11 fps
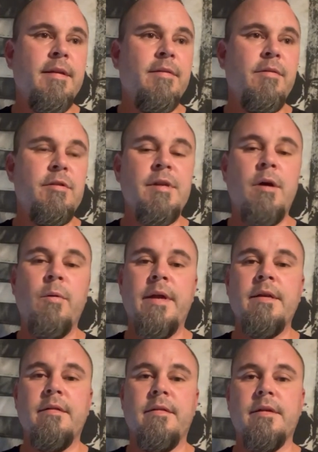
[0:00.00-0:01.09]
there's no
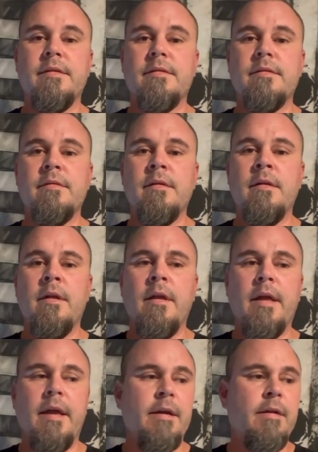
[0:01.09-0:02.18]
end to this.
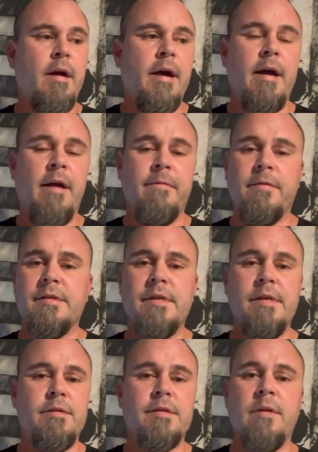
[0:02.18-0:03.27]
And I foresee
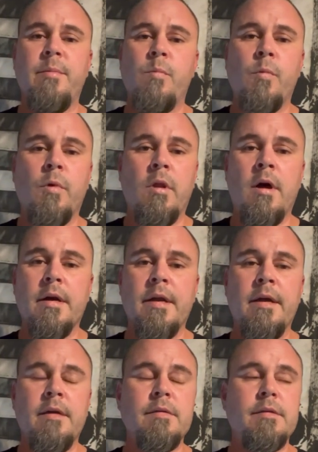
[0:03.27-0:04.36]
there's going to be more
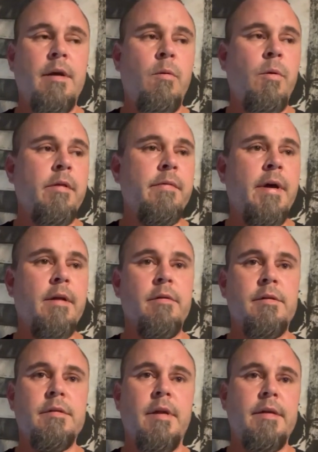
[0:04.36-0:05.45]
lockdowns. Now, whether that
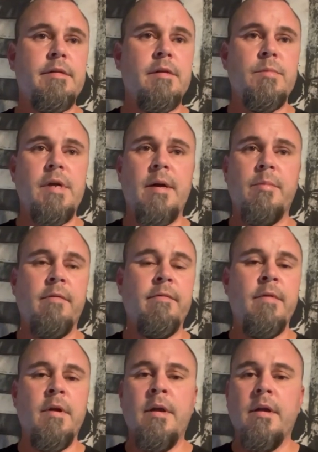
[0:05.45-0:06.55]
looks like some type of
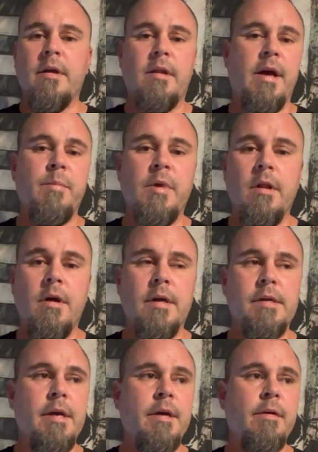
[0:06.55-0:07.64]
climate
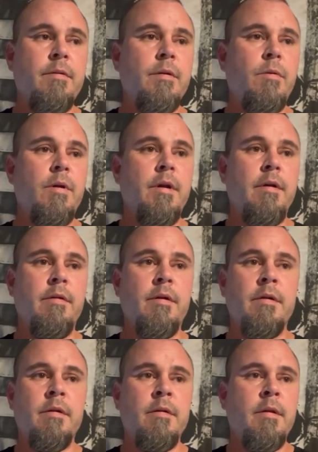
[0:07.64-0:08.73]
lockdown or
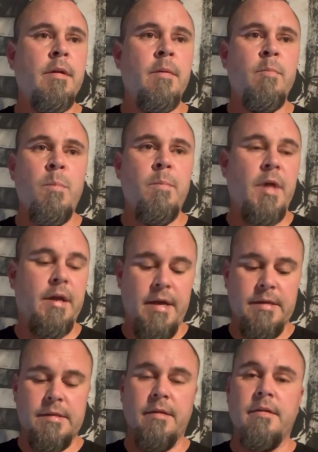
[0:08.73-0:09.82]
another
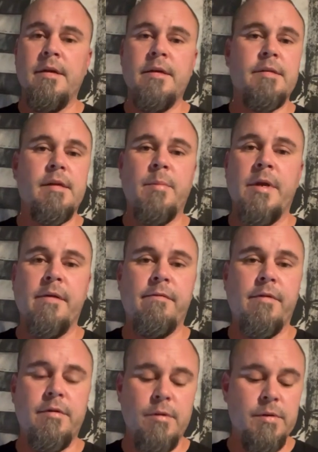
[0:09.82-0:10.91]
case of this, I mean, if
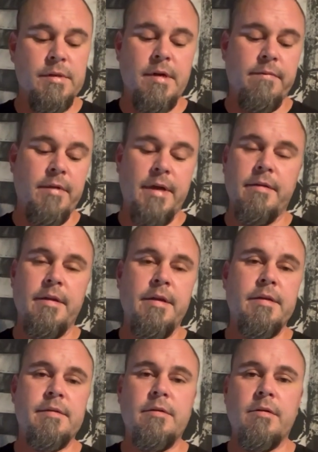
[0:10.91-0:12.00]
they're doing stuff like
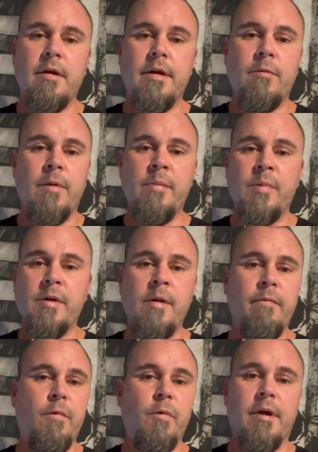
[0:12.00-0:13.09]
this, they're already ramping
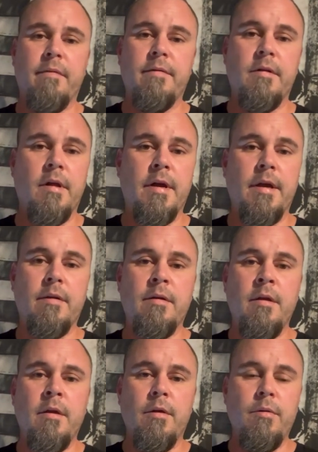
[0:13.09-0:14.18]
up for it, I feel like.
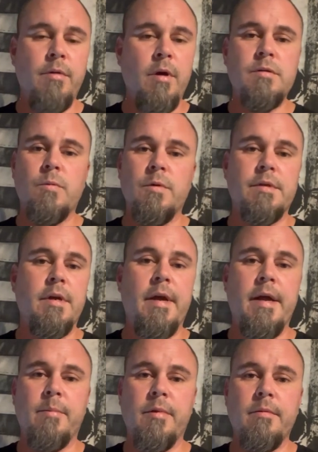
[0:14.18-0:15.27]
Who knows what's going to
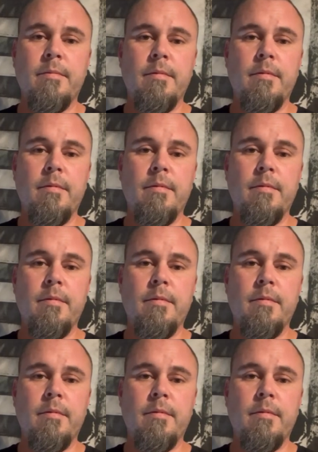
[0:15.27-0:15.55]
happen?